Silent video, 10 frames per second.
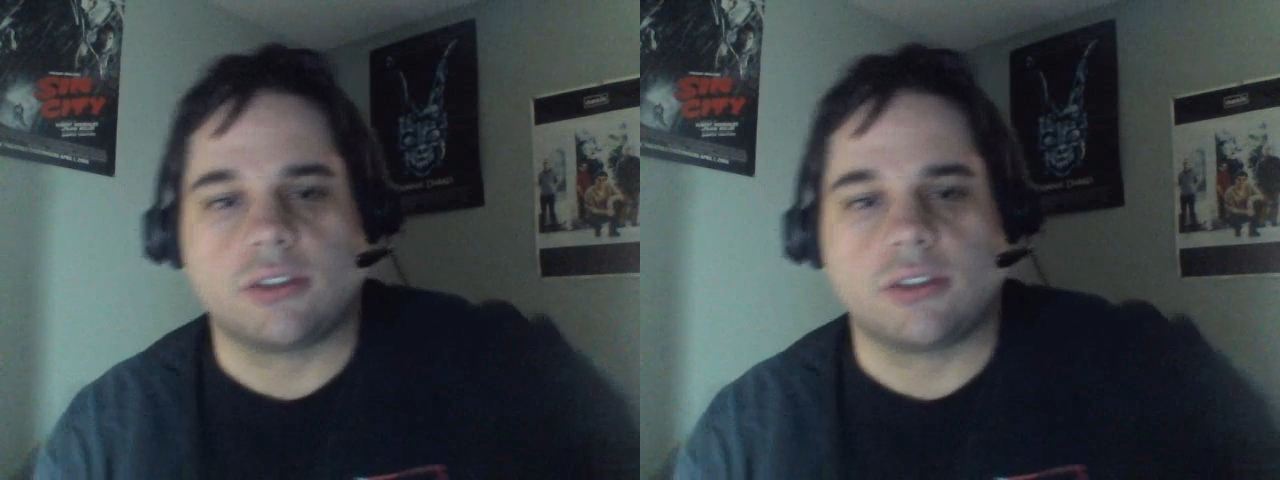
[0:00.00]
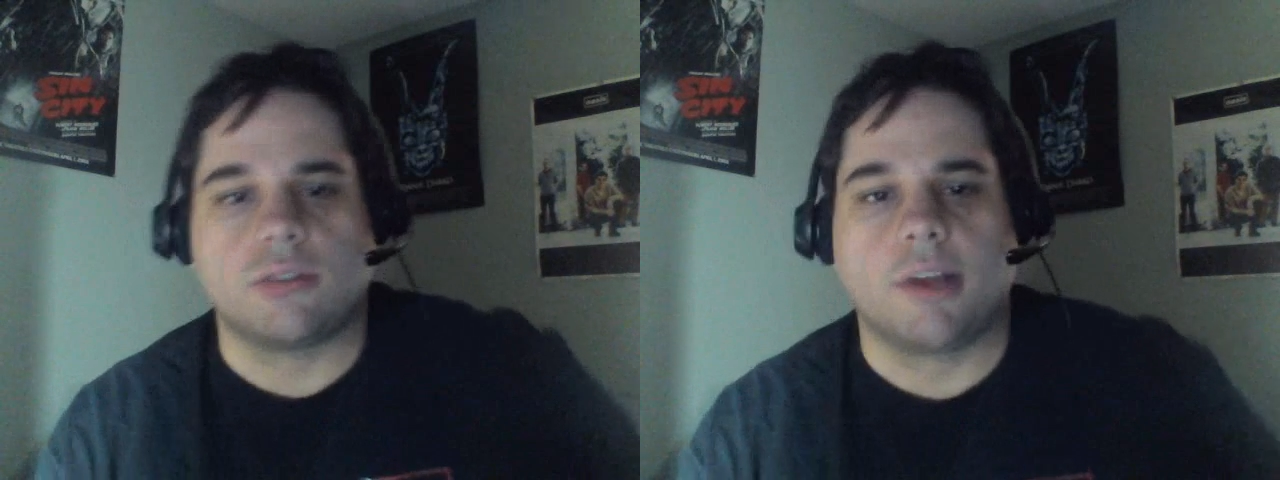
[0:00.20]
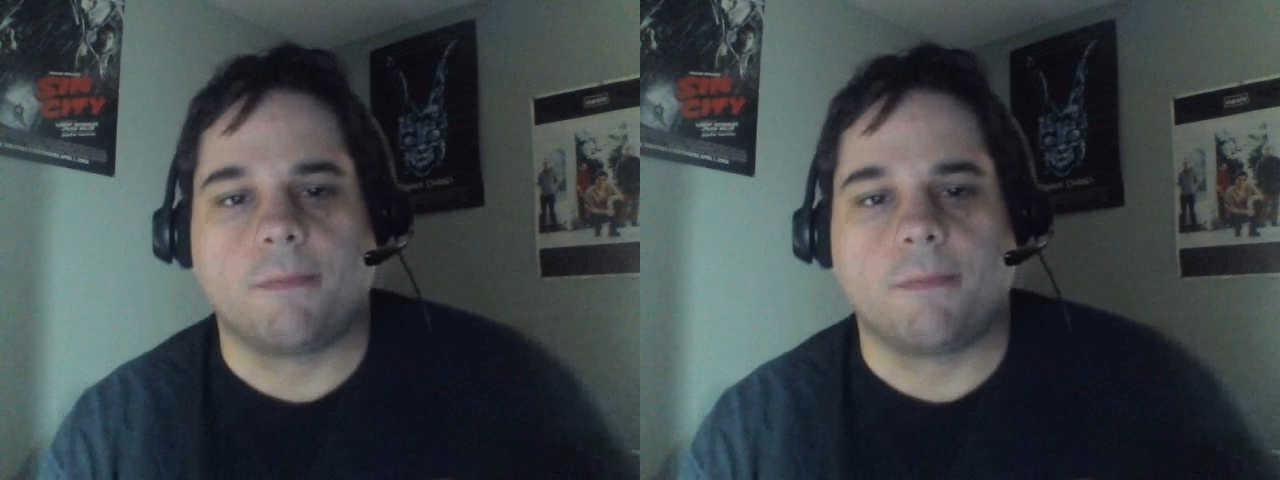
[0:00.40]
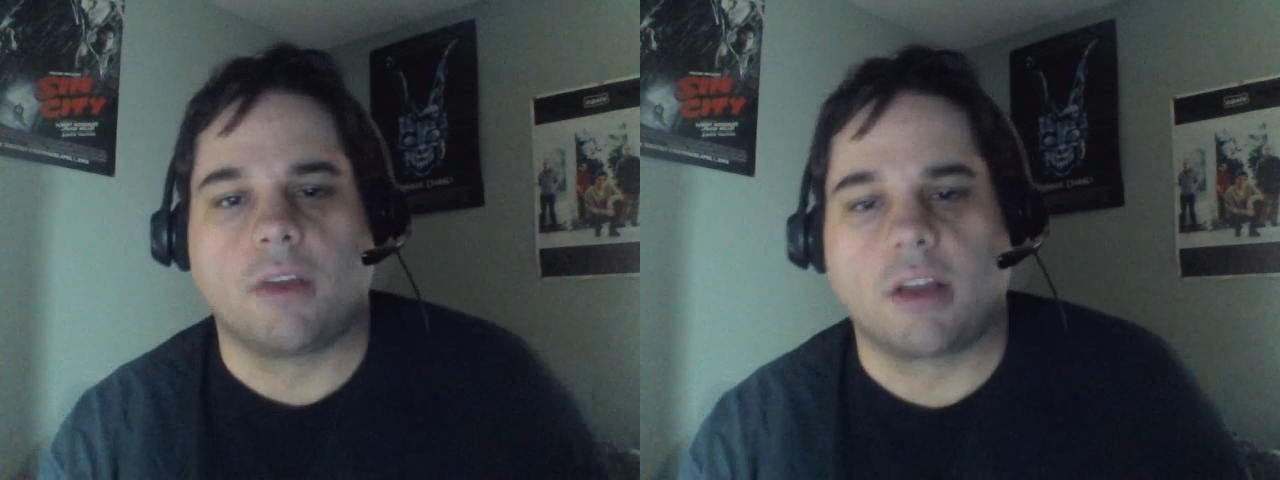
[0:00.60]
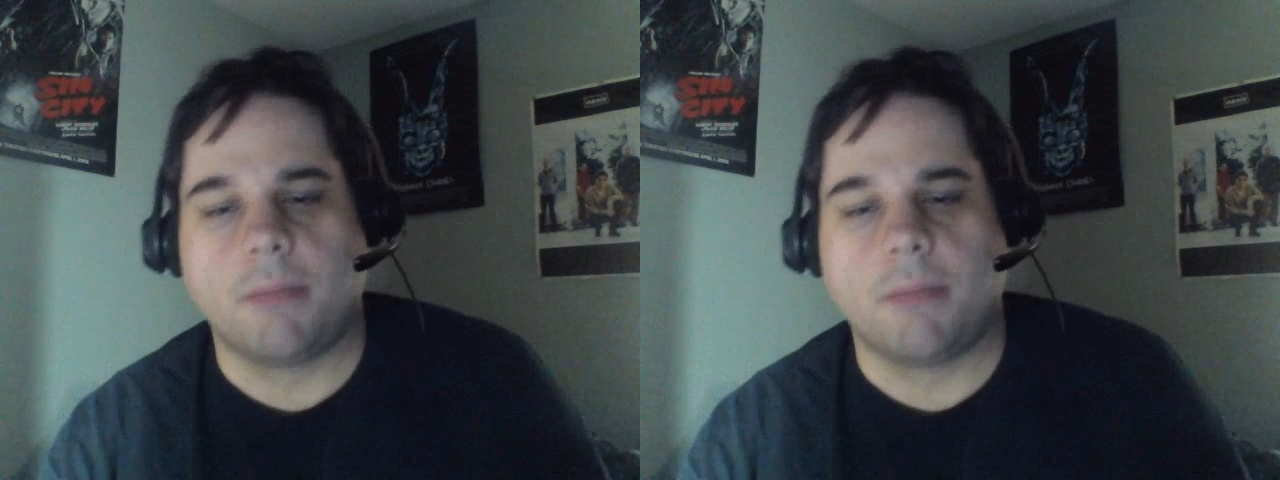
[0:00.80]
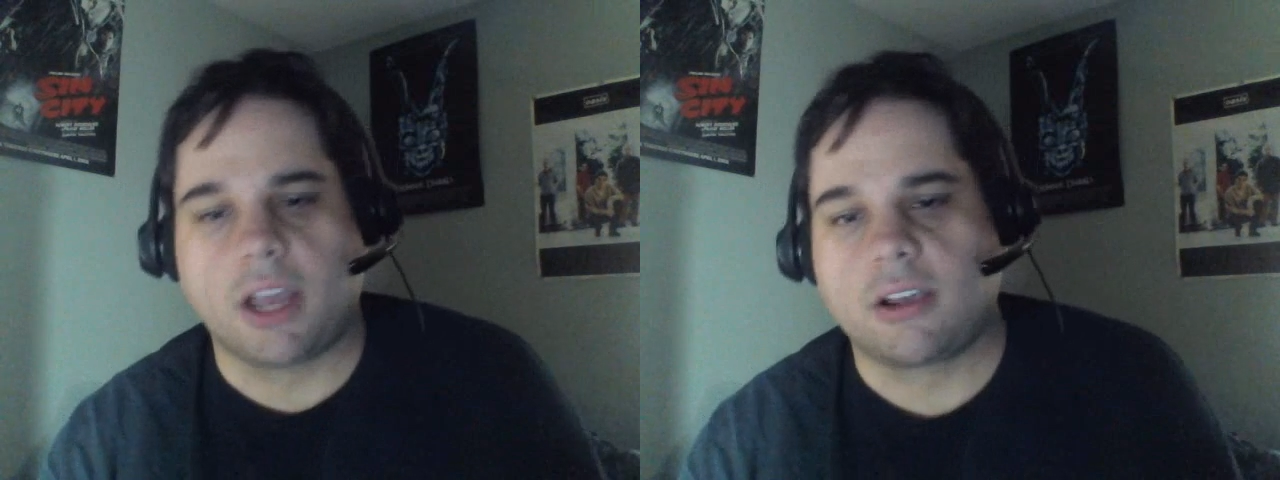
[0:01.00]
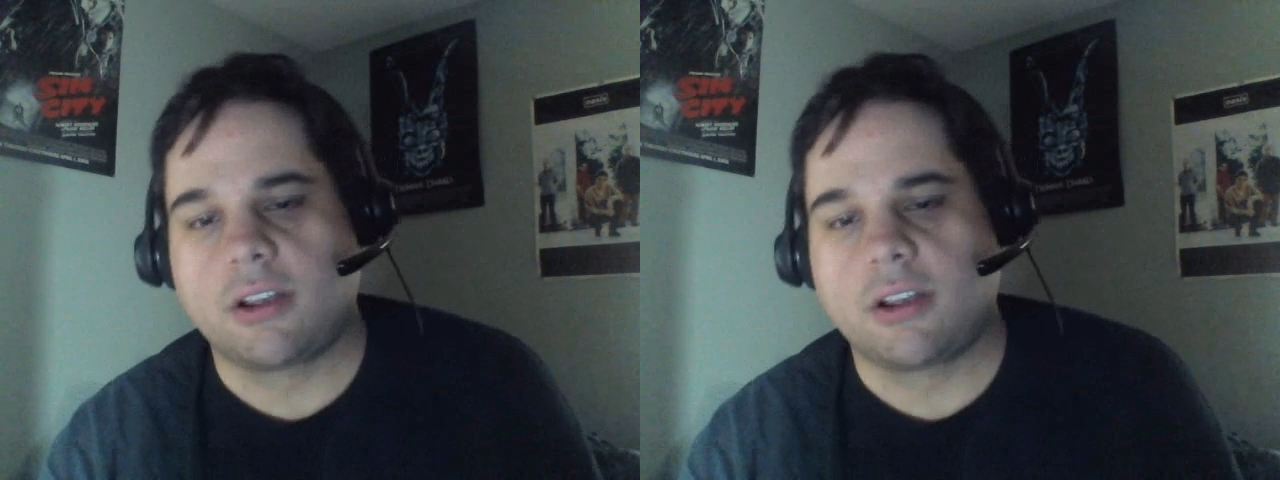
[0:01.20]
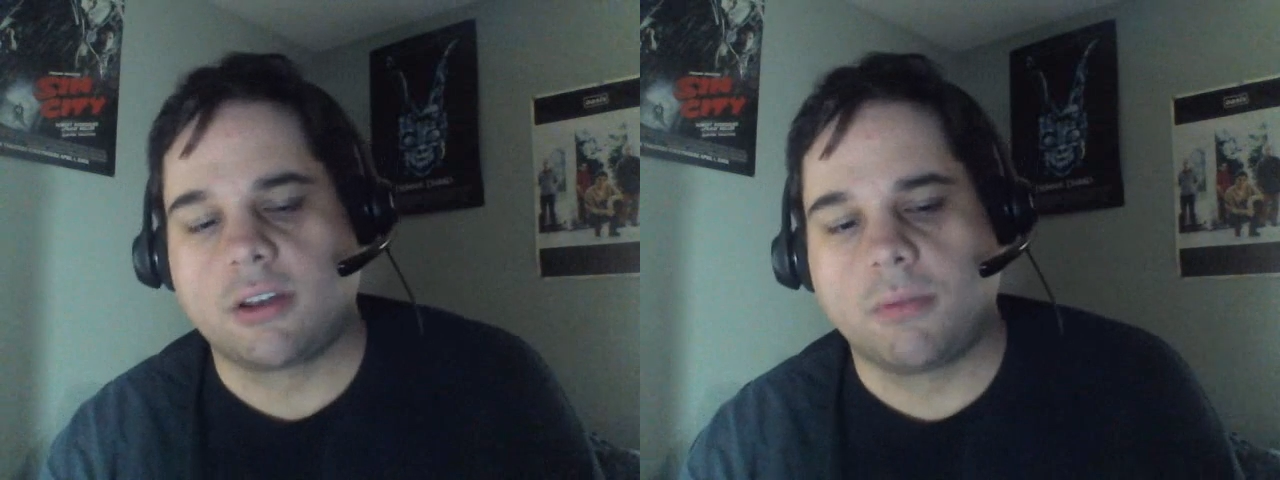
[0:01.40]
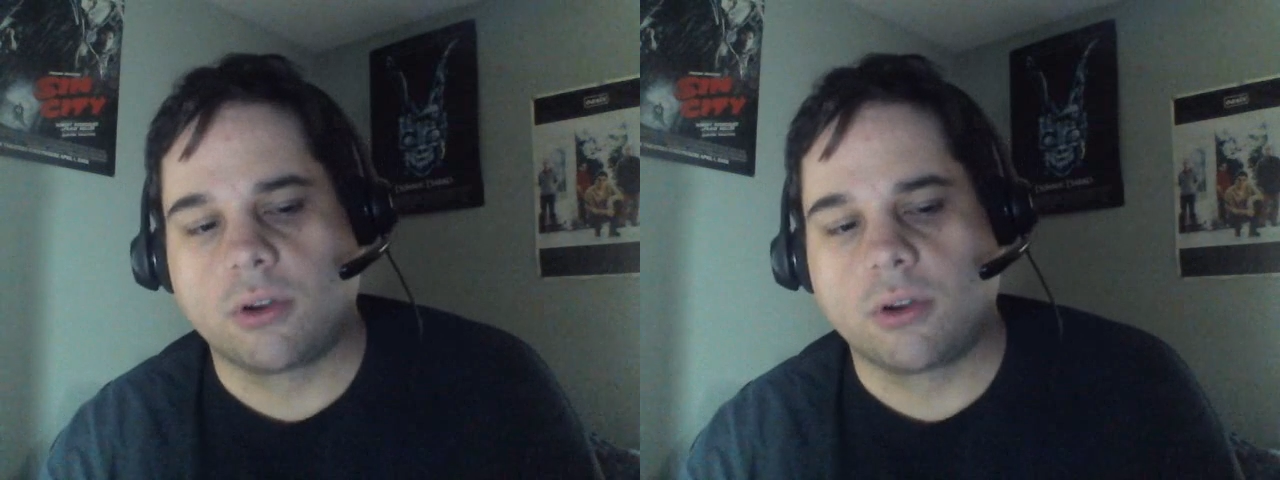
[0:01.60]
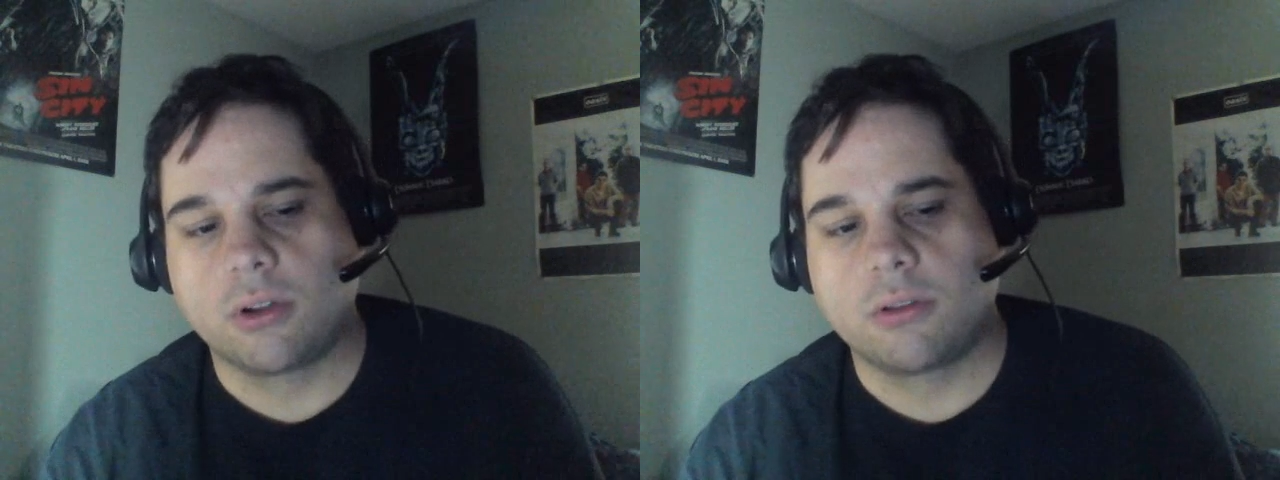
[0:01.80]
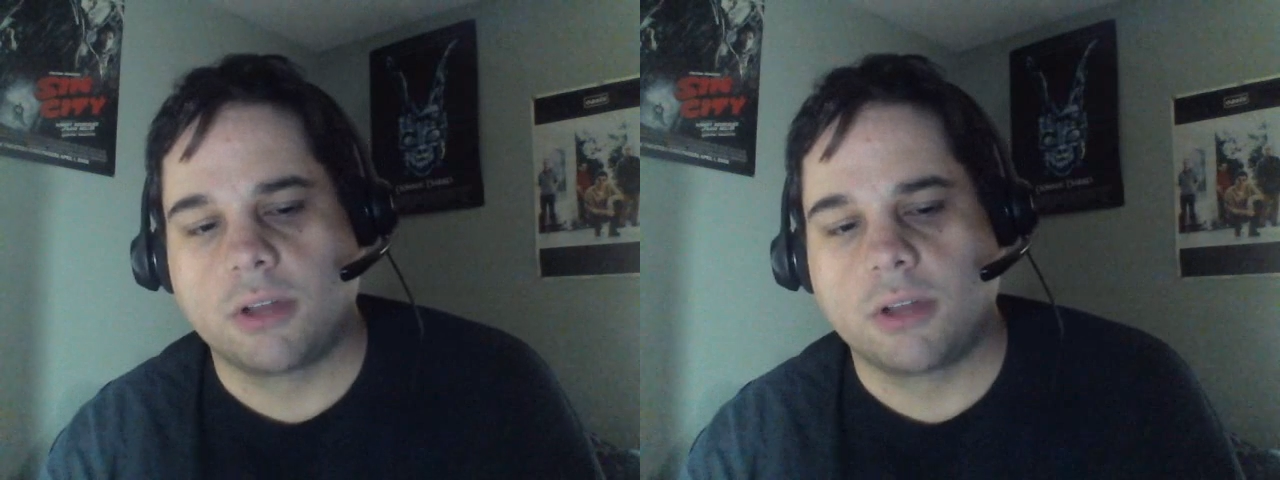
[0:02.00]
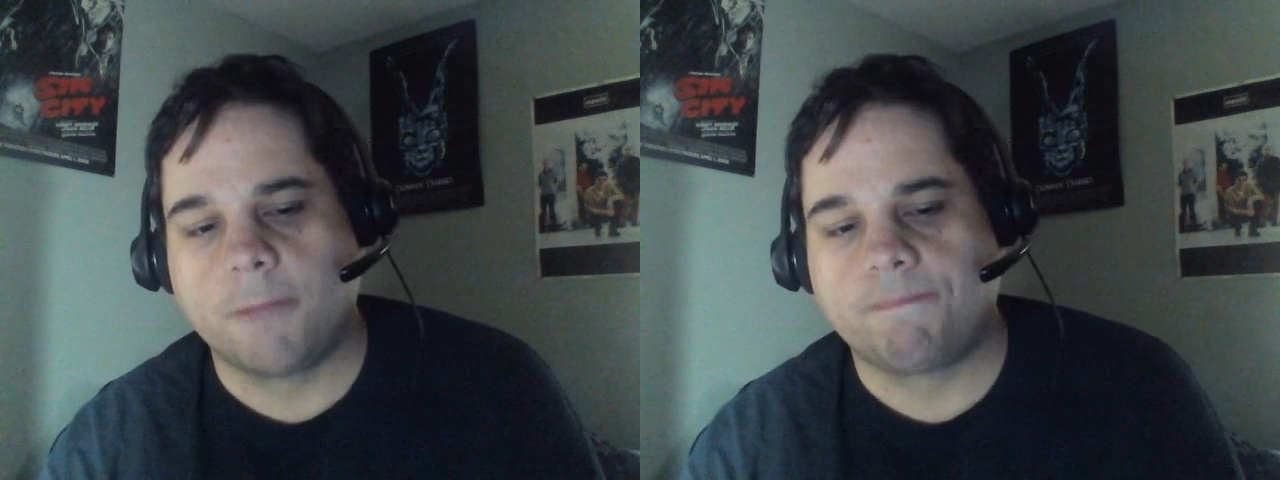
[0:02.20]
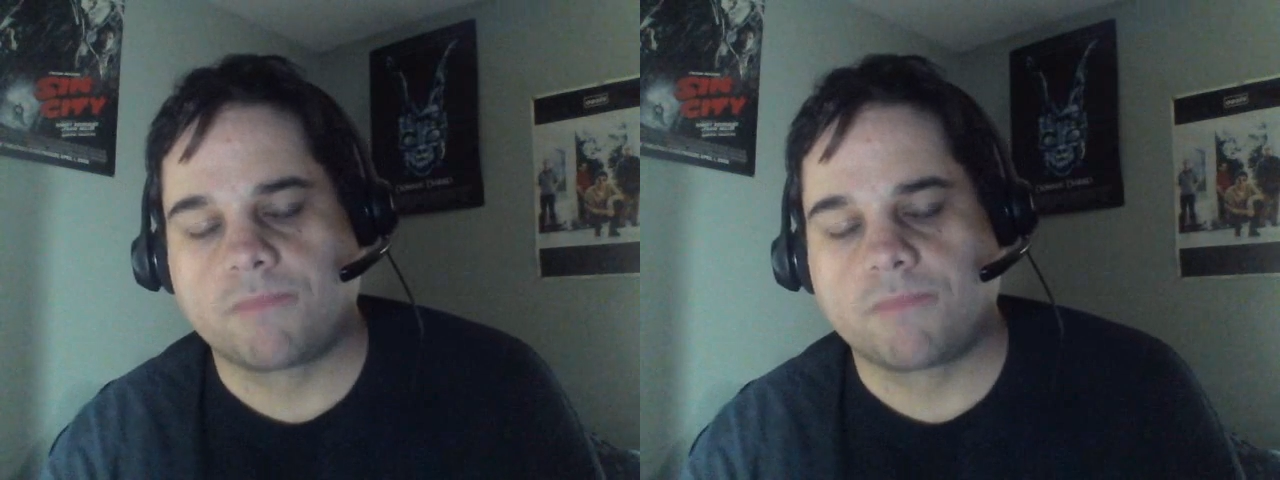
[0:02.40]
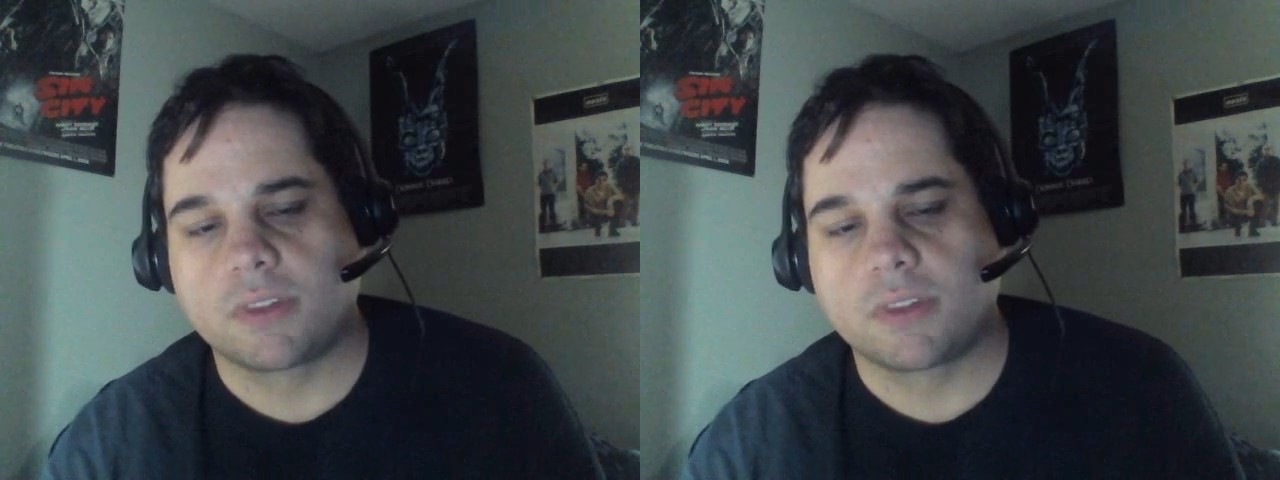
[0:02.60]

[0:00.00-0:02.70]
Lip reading: so I'll come back tomorrow.